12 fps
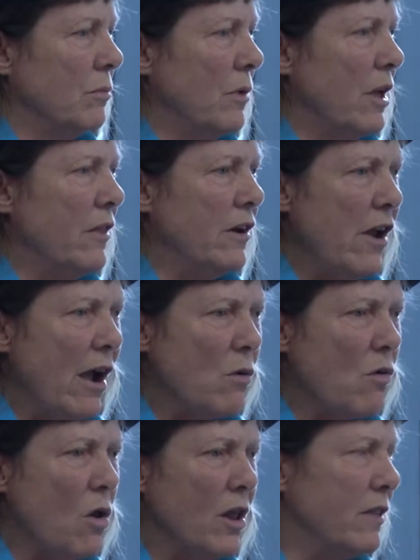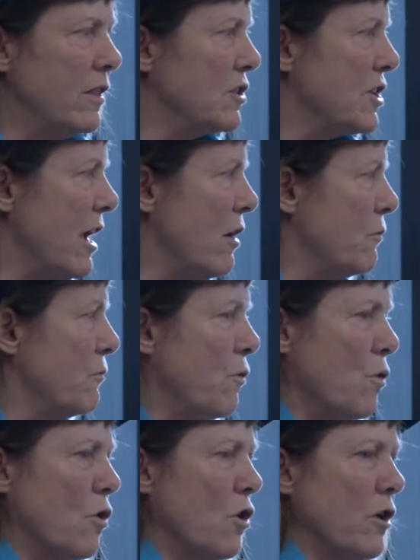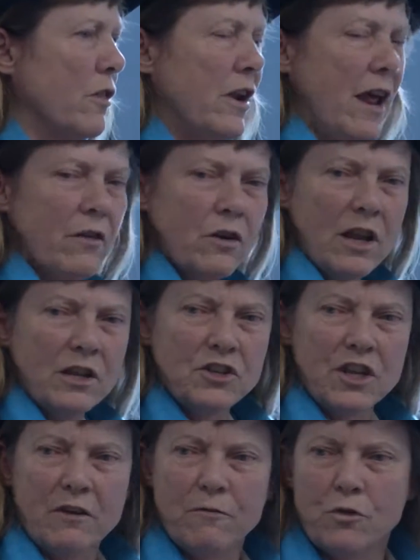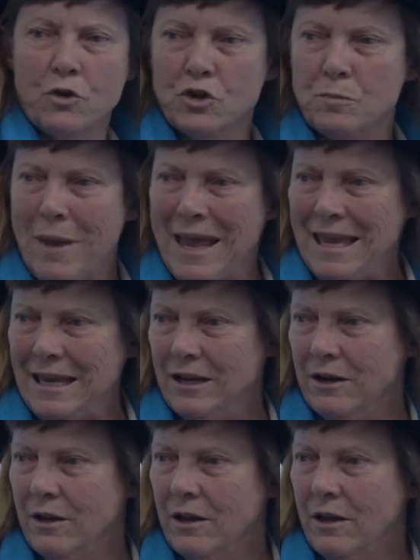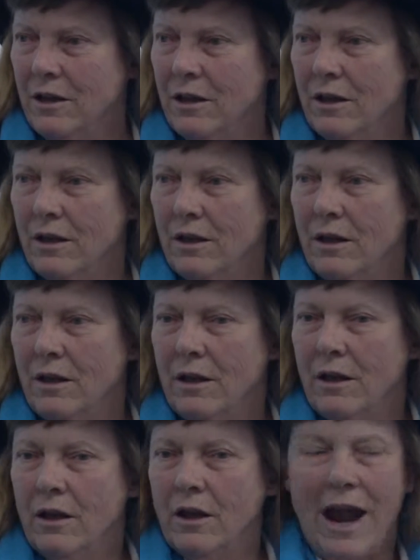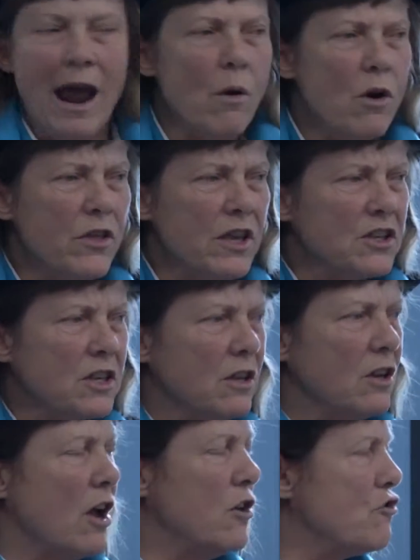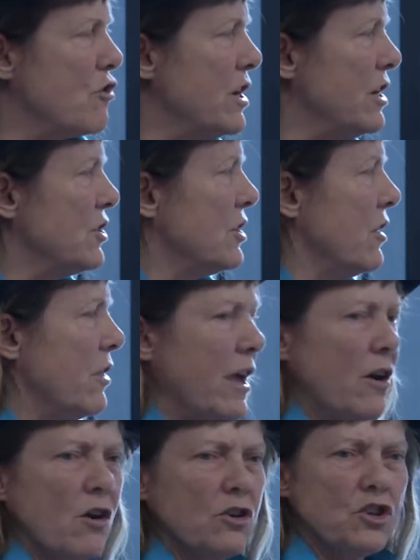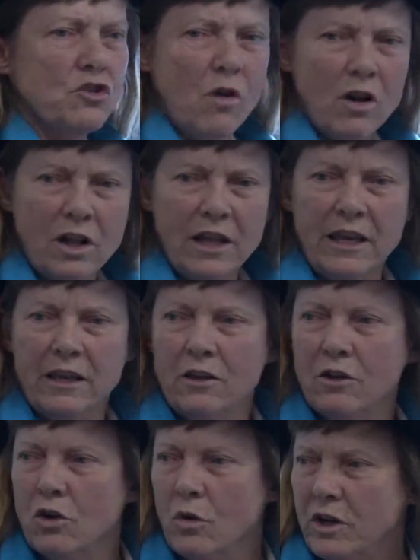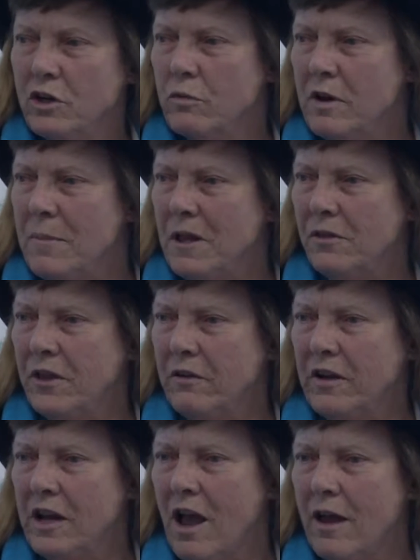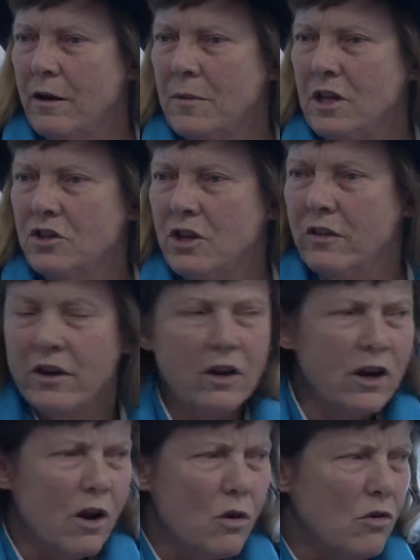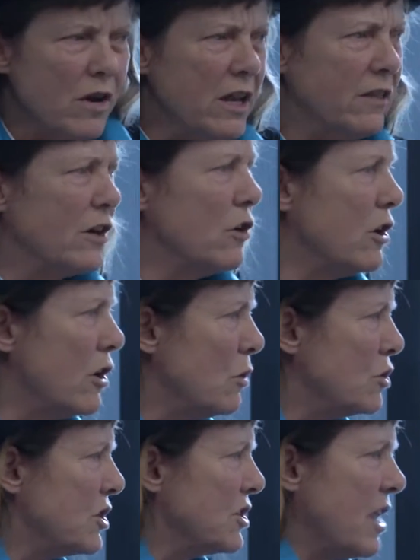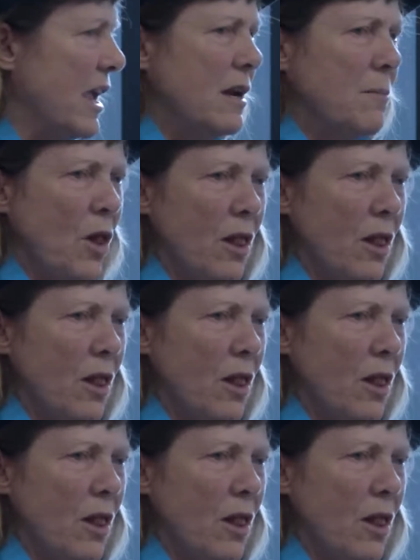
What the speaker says: And they're now rolling this out for the Netherlands and for Spain. How are these countries that are struggling going to rebuild their economies? They're going to go green. They're going to go sustainable.